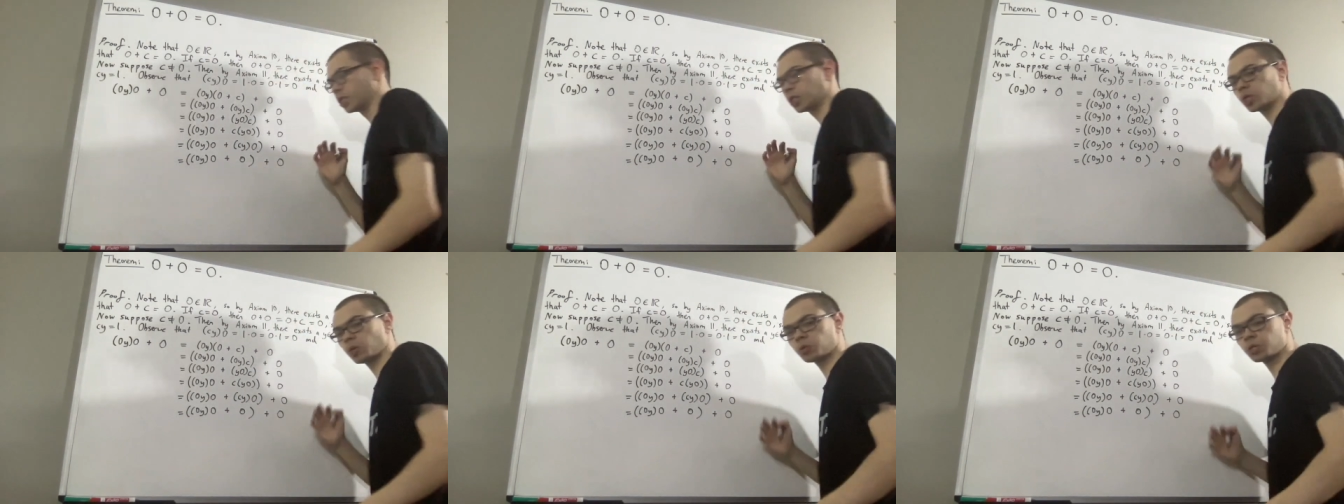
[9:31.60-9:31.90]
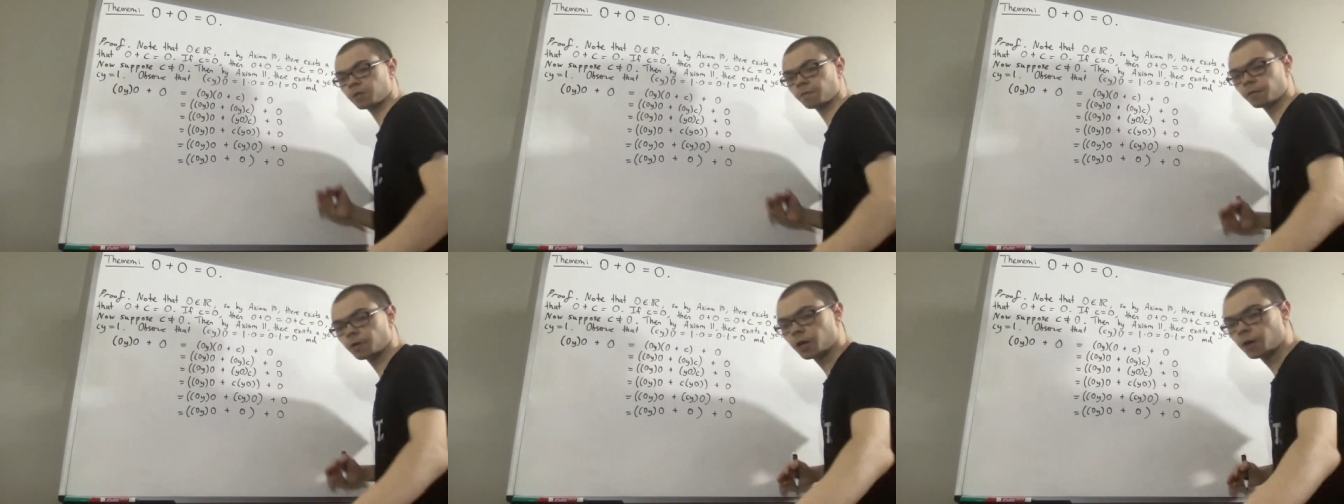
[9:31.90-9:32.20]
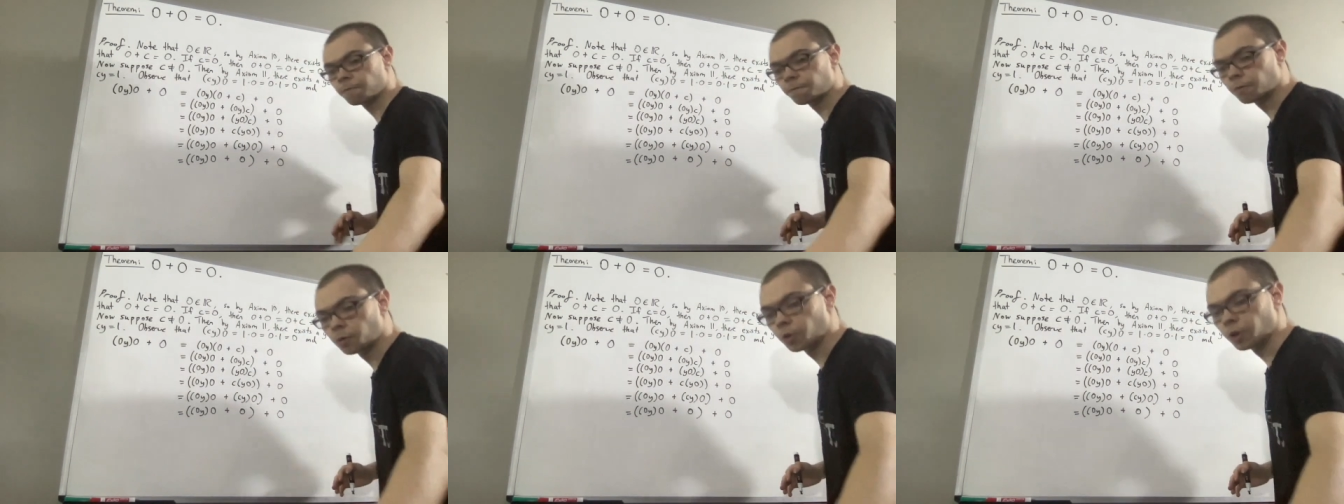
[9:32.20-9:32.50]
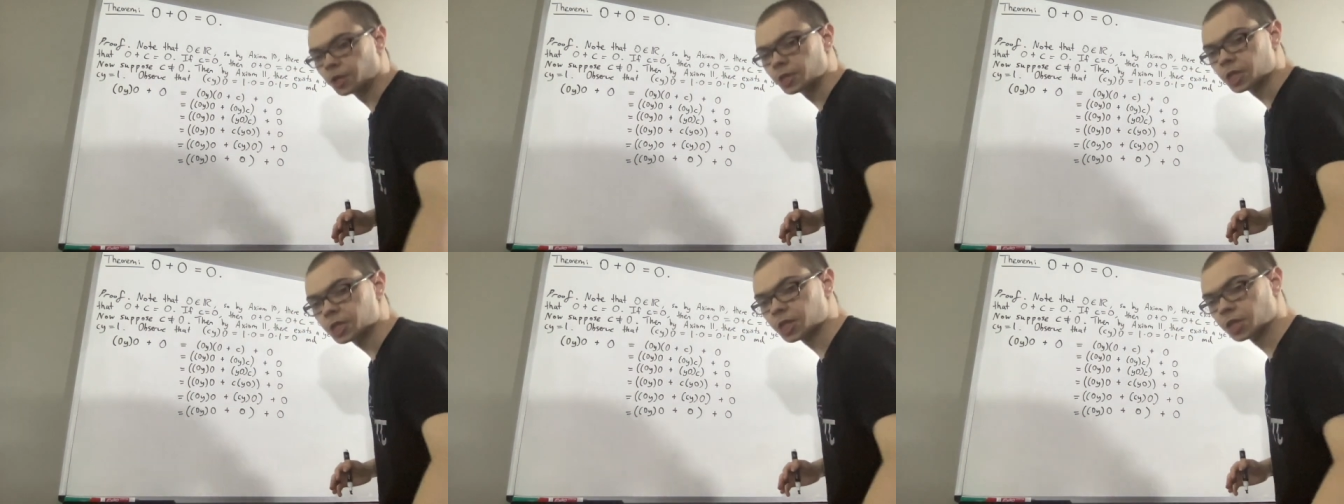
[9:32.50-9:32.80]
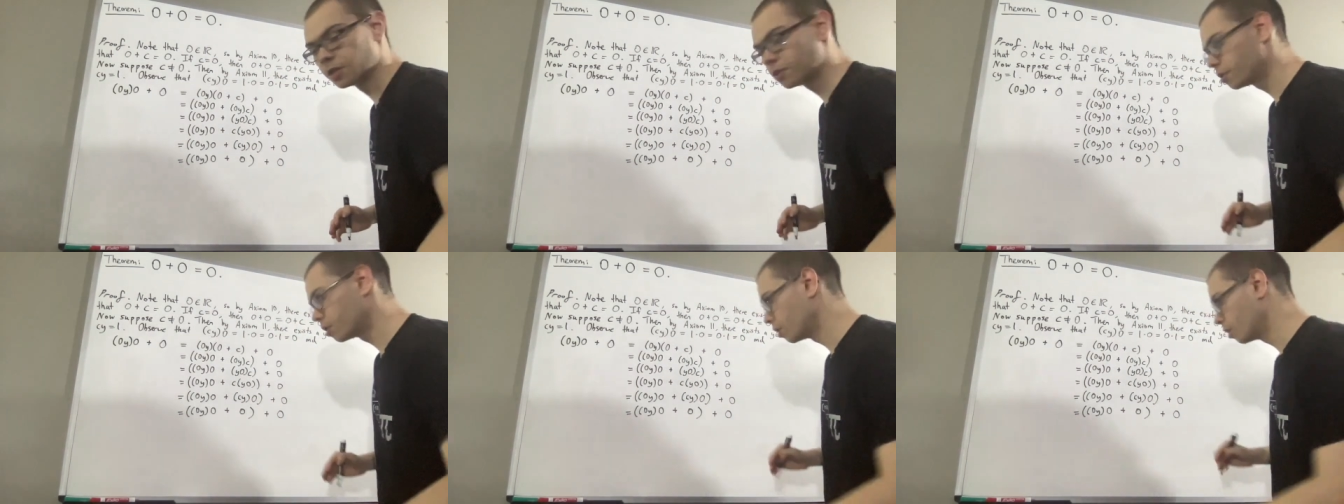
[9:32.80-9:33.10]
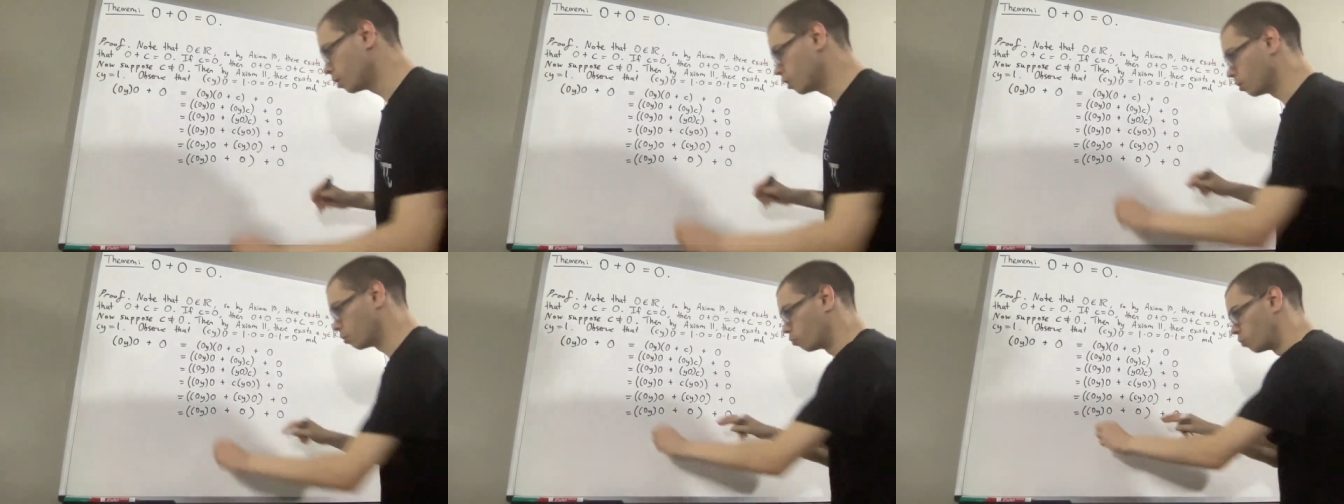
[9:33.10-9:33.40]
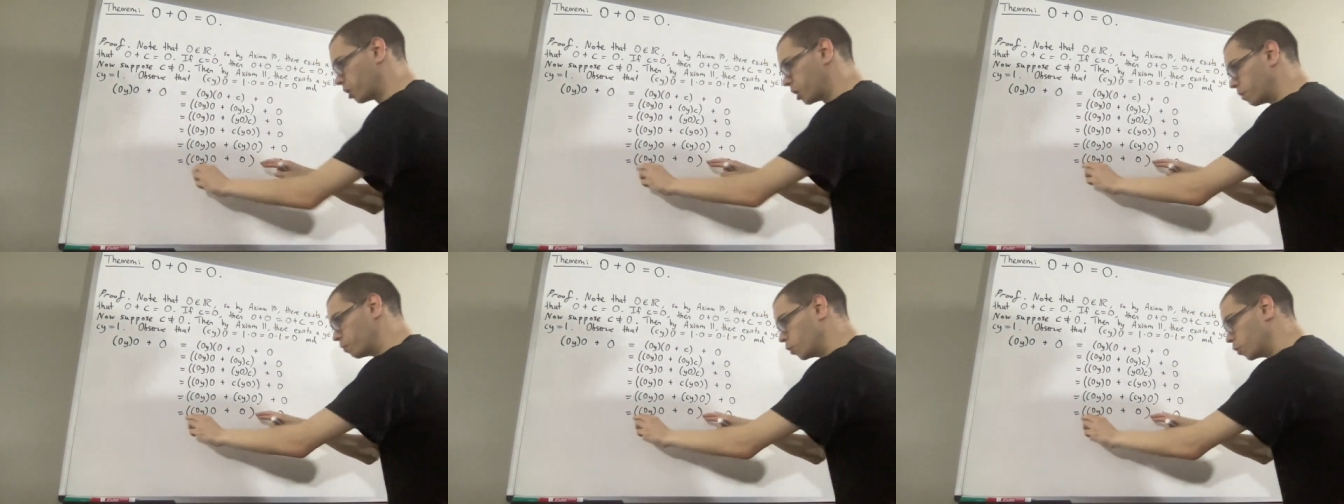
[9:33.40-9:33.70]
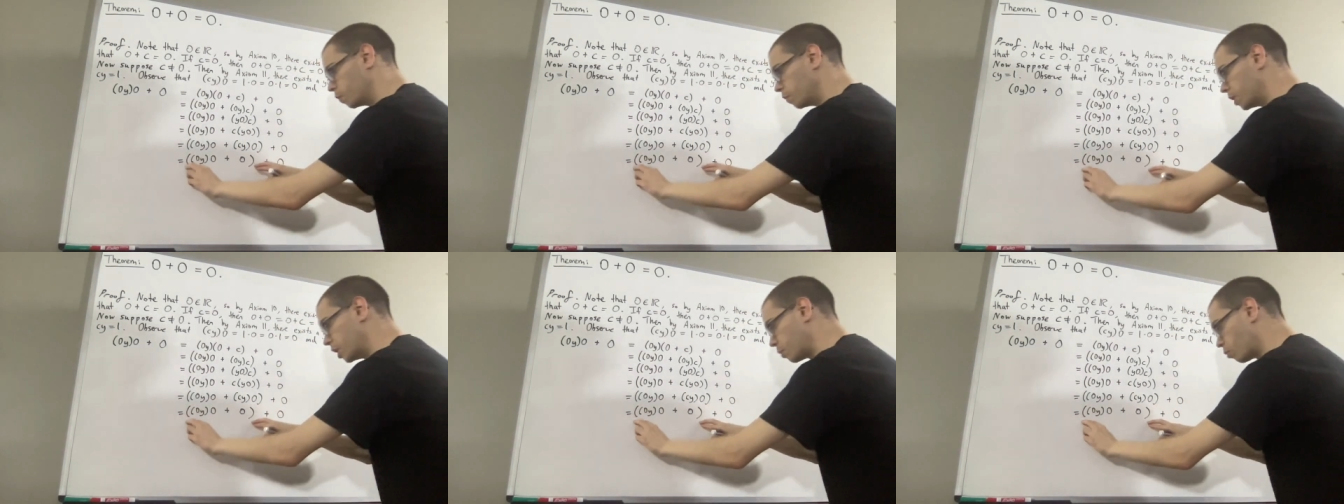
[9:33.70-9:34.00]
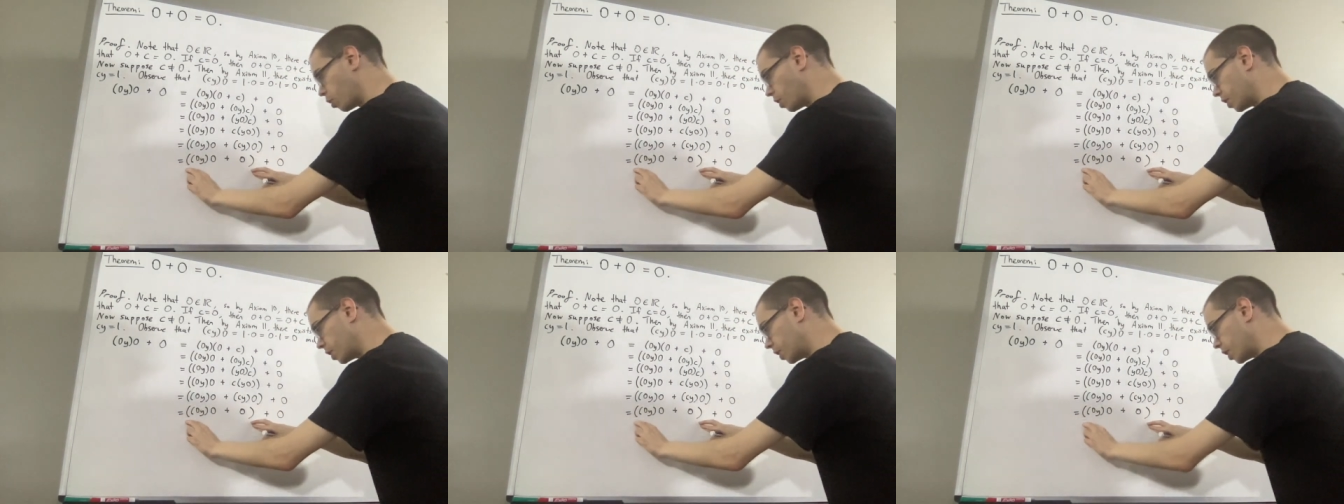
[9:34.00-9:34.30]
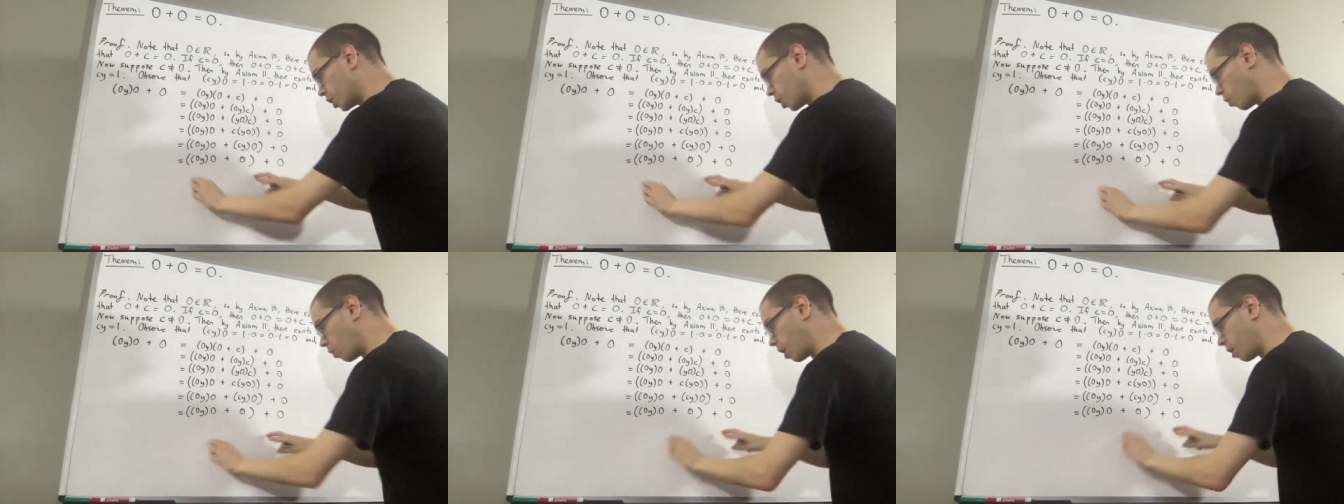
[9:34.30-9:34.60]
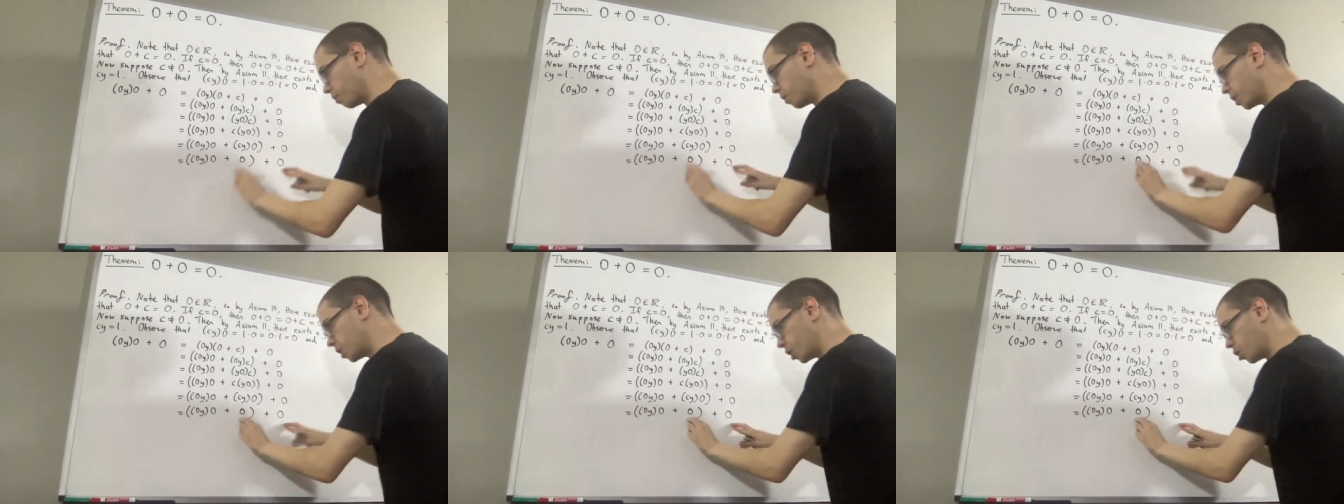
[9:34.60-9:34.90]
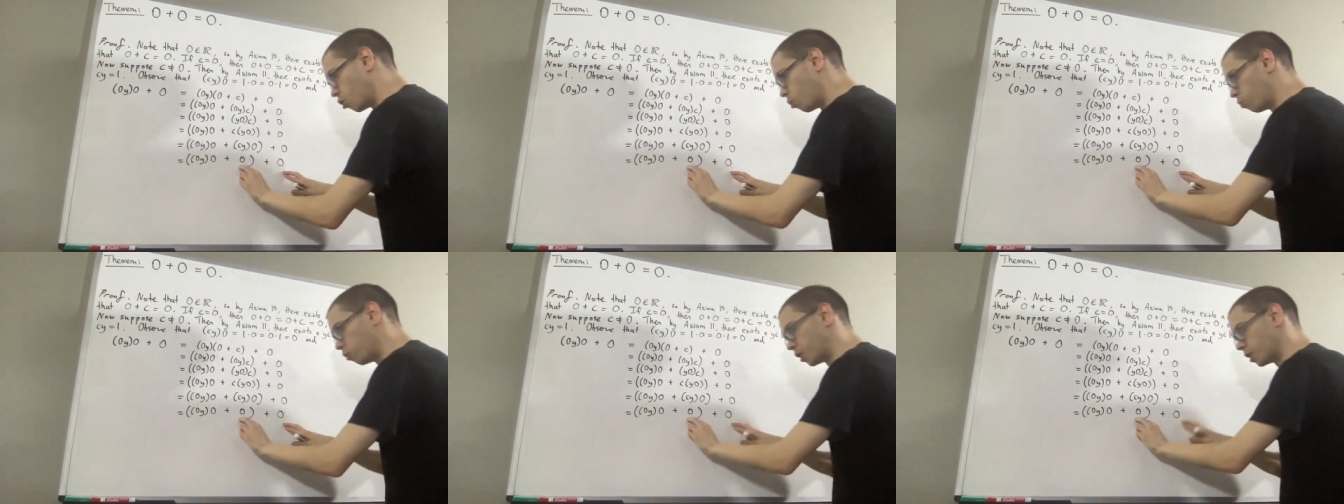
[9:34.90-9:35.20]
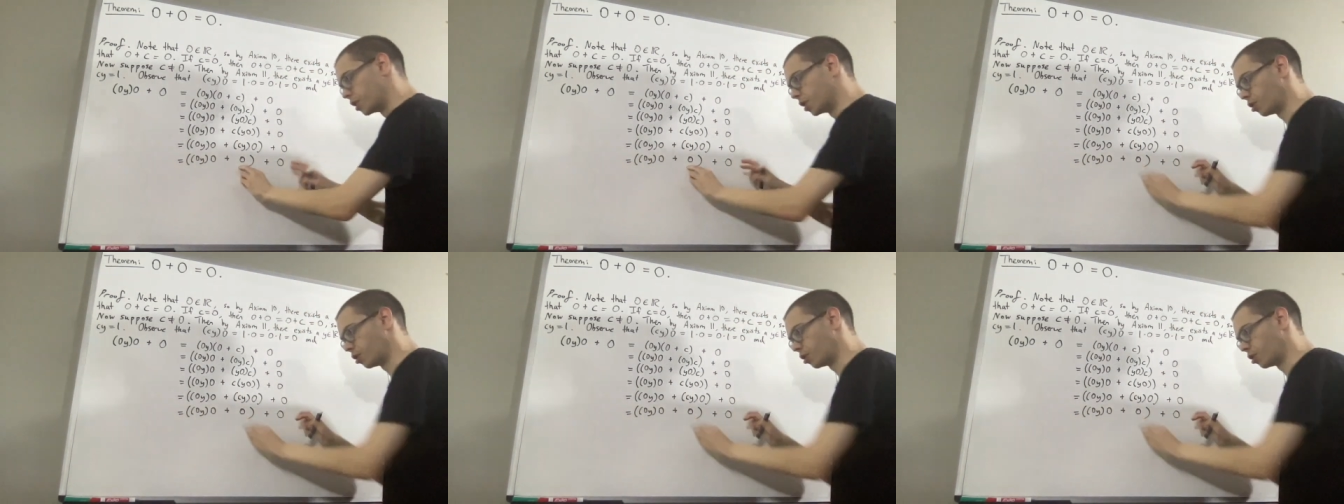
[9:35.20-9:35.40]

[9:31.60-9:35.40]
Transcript: associative law for addition, we can move these parentheses around the 0 plus